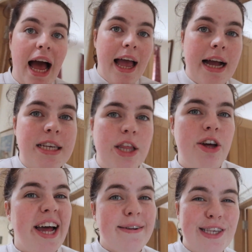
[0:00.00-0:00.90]
I actually
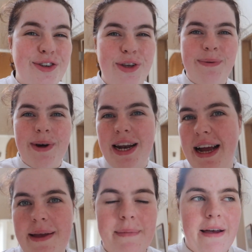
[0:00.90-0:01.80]
thought I'd show you what
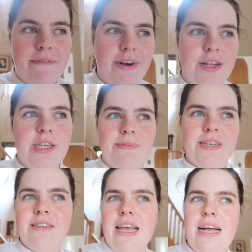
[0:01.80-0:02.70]
I'm having for lunch
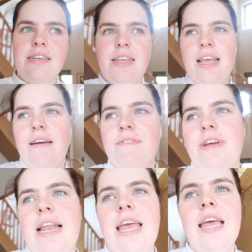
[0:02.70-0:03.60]
because I actually haven't
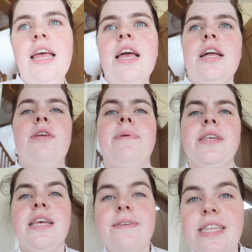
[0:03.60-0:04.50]
really... Can you
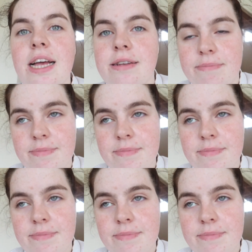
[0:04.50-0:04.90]
pause for a second?